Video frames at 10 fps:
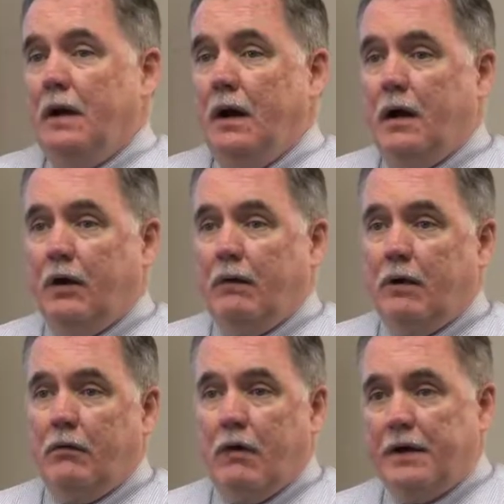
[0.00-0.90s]

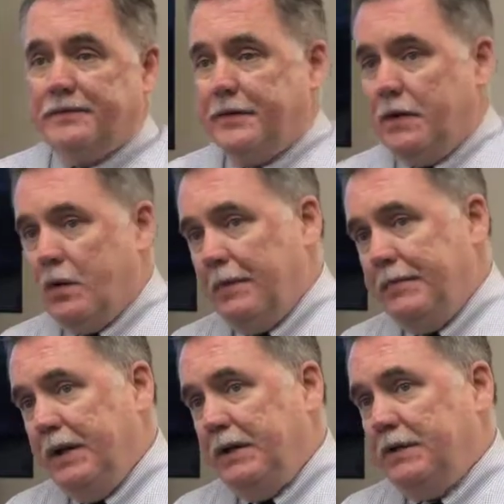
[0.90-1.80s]
across the
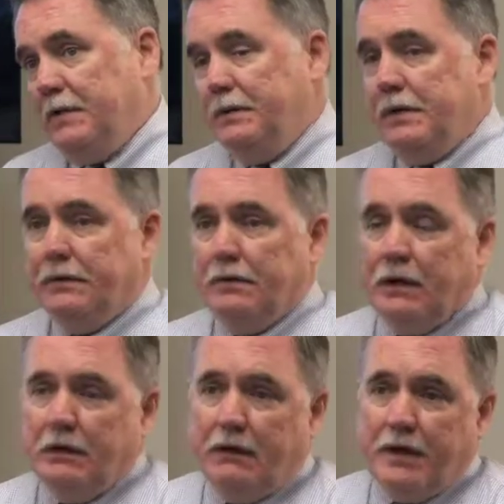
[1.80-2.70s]
European Union,
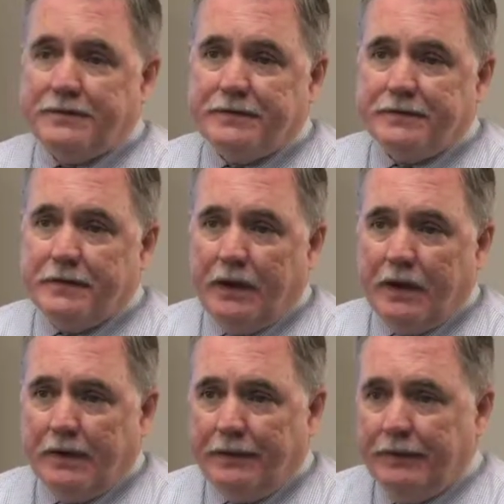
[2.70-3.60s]
across
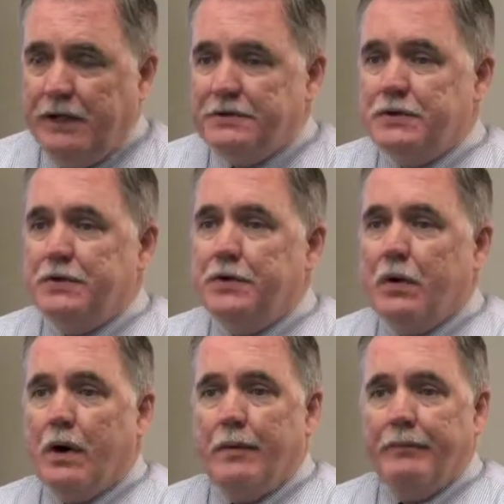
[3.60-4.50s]
Eastern
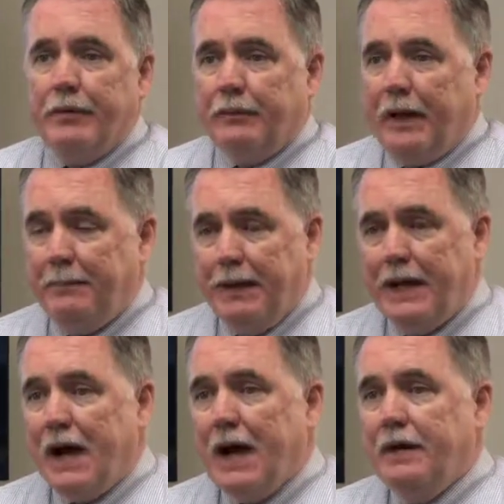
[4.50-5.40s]
Europe and
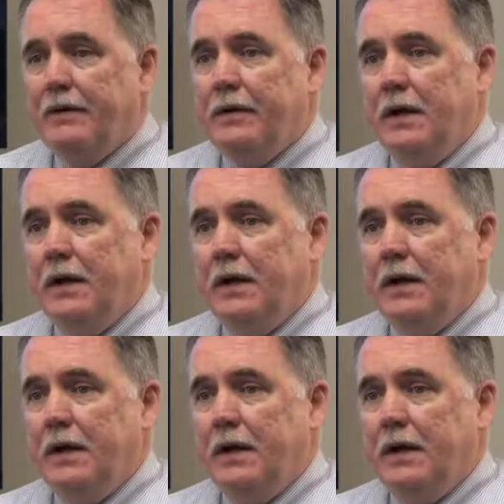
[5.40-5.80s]
beyond,